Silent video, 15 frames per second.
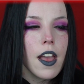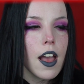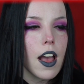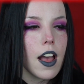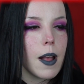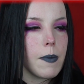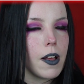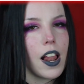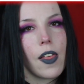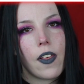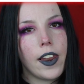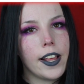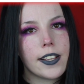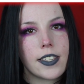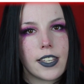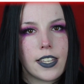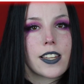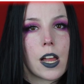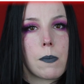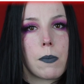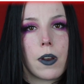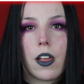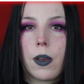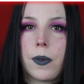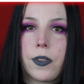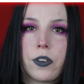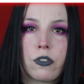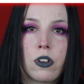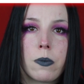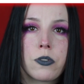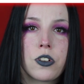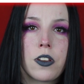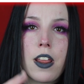I'll have that linked down below in the description